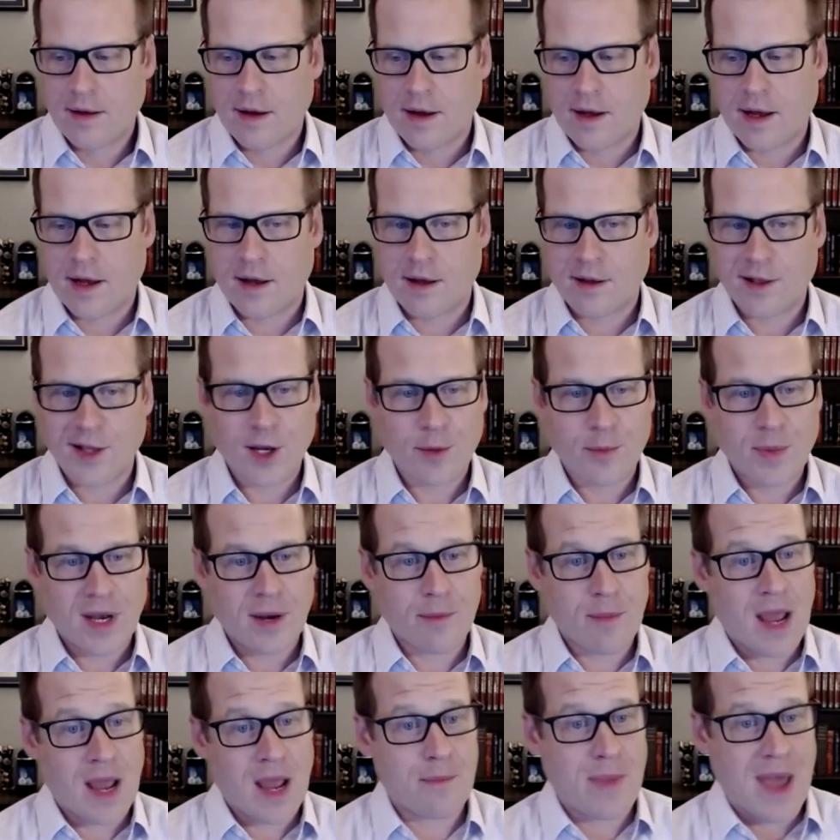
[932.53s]
A little bit
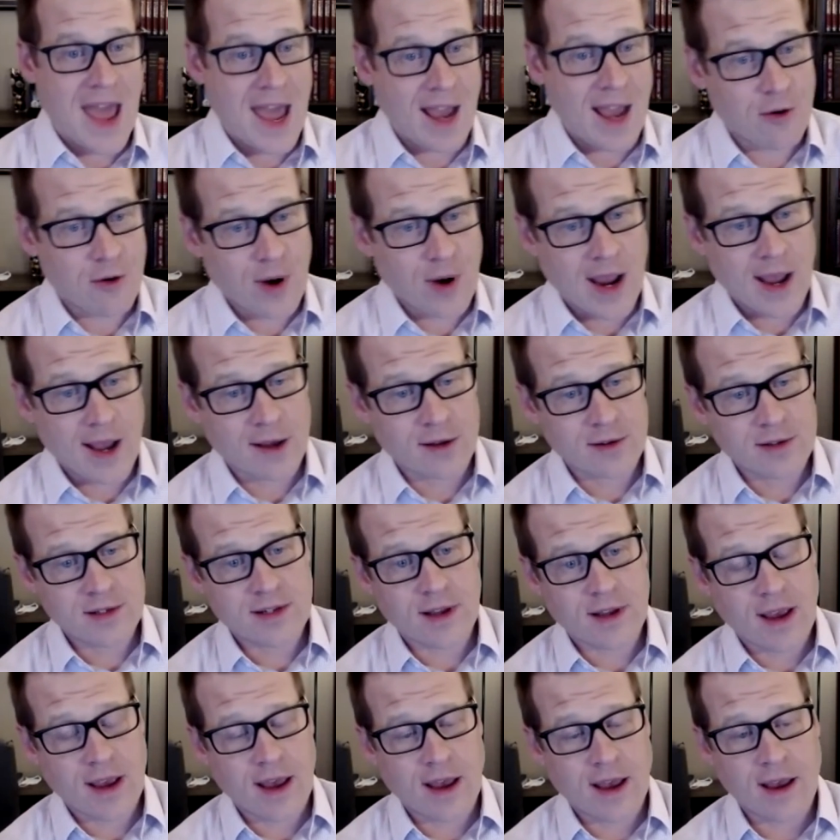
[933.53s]
of my
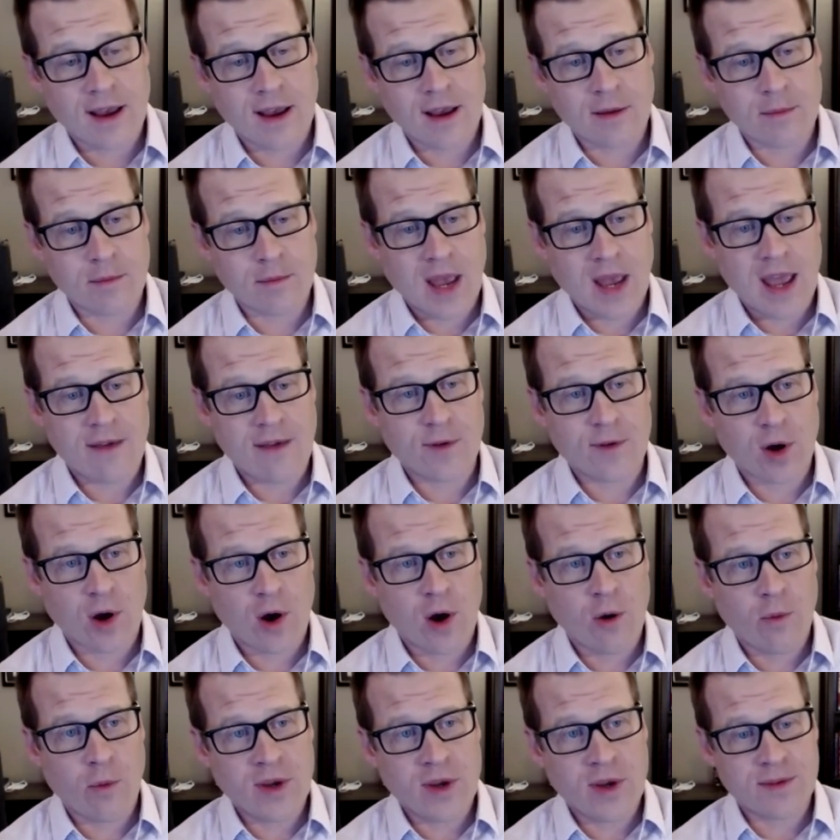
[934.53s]
background, I haven't
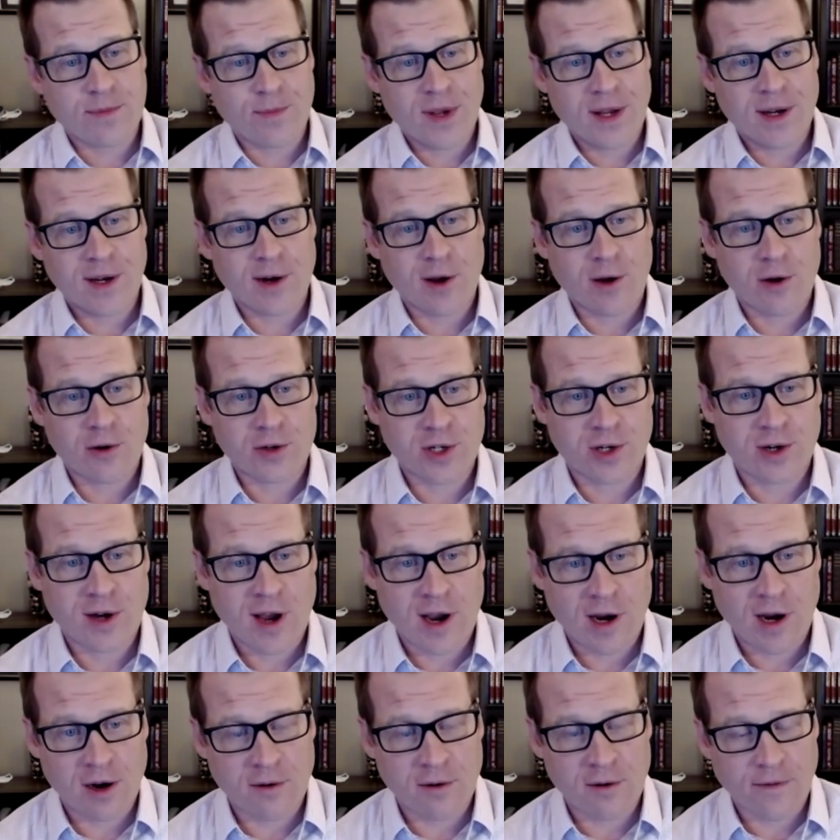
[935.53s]
always been an
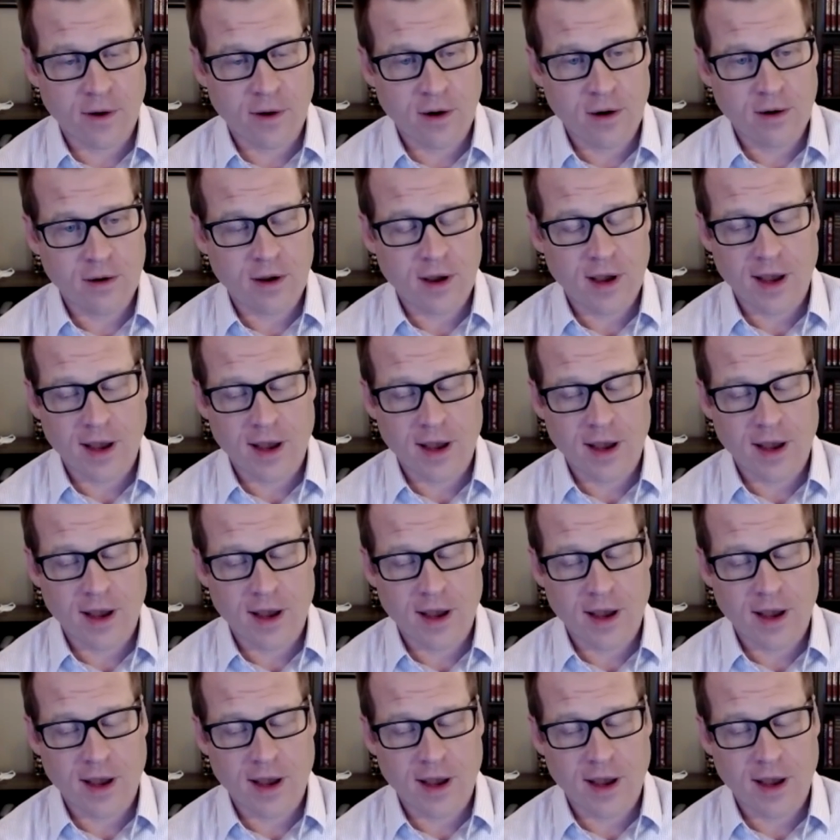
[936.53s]
oceanographer.